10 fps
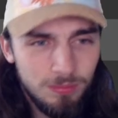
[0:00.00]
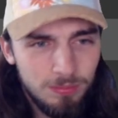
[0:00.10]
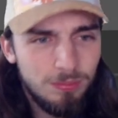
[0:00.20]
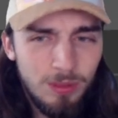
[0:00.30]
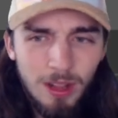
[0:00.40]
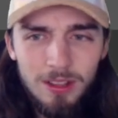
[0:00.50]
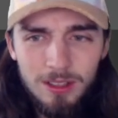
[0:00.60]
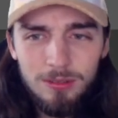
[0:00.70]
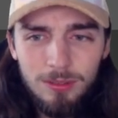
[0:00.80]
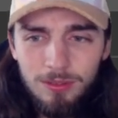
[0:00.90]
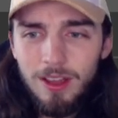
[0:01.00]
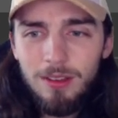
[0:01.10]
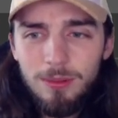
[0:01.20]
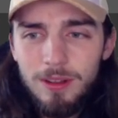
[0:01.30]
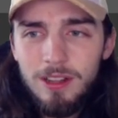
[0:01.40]
relatively
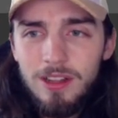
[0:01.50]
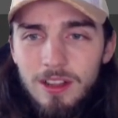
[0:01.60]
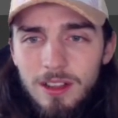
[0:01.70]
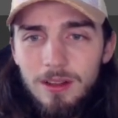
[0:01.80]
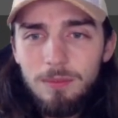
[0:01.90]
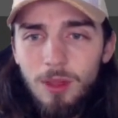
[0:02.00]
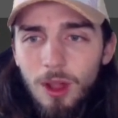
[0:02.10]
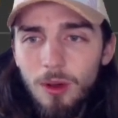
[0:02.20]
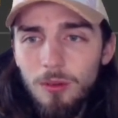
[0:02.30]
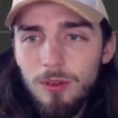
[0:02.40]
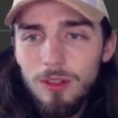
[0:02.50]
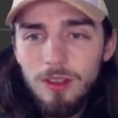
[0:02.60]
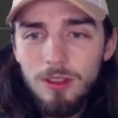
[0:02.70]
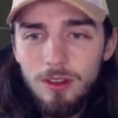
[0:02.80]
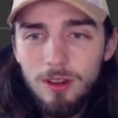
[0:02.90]
fine switch. I'm not overly
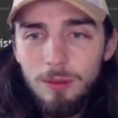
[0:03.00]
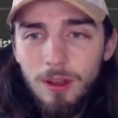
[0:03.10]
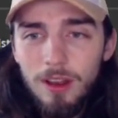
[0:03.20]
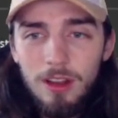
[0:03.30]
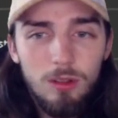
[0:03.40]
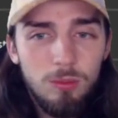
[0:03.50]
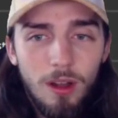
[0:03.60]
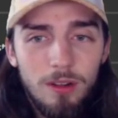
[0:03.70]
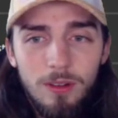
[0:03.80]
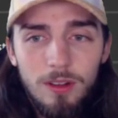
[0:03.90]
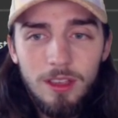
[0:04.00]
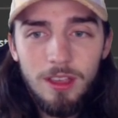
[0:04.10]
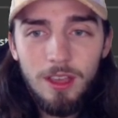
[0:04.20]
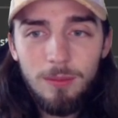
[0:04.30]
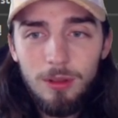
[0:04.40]
concerned about it. And they just Waterfall
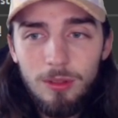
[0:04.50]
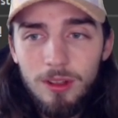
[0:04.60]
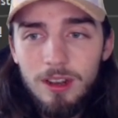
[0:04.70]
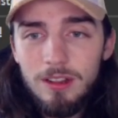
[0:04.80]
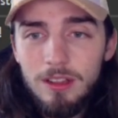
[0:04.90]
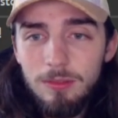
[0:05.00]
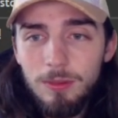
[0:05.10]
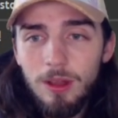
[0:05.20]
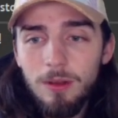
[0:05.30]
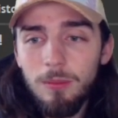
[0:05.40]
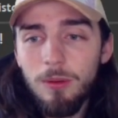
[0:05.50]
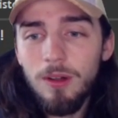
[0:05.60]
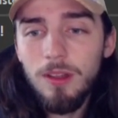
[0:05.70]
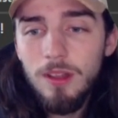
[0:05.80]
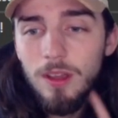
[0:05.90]
King Gambit. So they're going to leave me on the
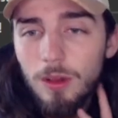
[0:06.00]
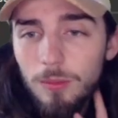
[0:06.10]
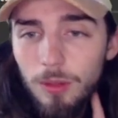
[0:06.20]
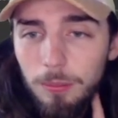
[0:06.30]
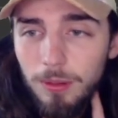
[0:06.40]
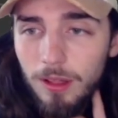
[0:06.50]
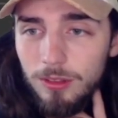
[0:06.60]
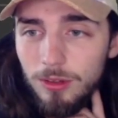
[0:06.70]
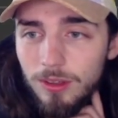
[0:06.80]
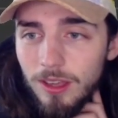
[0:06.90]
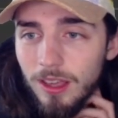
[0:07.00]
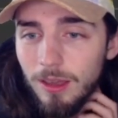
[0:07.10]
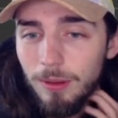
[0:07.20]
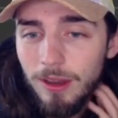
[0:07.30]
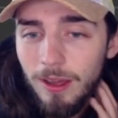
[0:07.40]
board with a +2 King
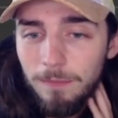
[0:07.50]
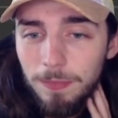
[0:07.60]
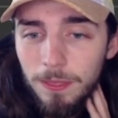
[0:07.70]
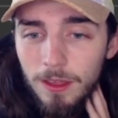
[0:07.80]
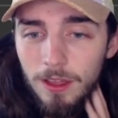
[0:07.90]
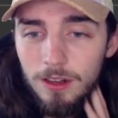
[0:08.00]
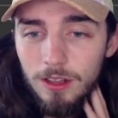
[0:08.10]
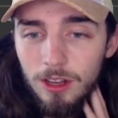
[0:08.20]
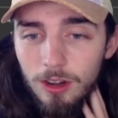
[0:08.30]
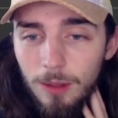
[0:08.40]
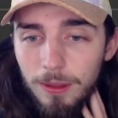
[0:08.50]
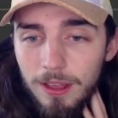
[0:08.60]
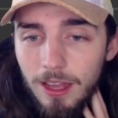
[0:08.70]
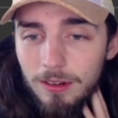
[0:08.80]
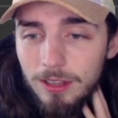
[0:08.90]
Gambit now. Going to drop
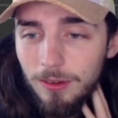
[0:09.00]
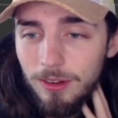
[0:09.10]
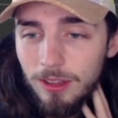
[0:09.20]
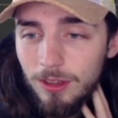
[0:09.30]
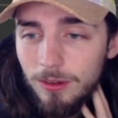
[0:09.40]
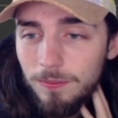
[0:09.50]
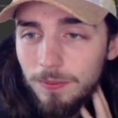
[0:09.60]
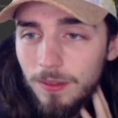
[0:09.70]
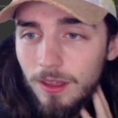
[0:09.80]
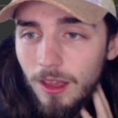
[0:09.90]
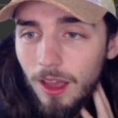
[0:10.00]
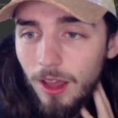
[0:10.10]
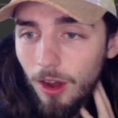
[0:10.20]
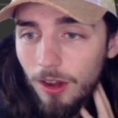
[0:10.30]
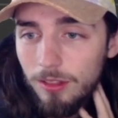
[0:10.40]
a Kowtow into you.
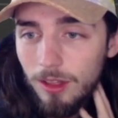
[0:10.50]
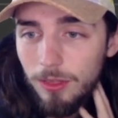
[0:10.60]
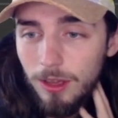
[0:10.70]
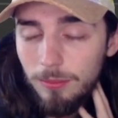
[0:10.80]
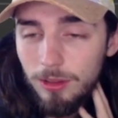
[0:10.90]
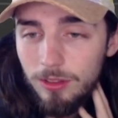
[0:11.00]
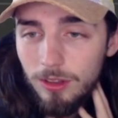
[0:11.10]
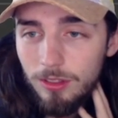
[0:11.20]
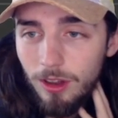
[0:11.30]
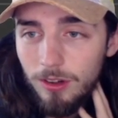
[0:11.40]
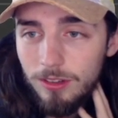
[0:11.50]
And honestly, I think I'm just going to start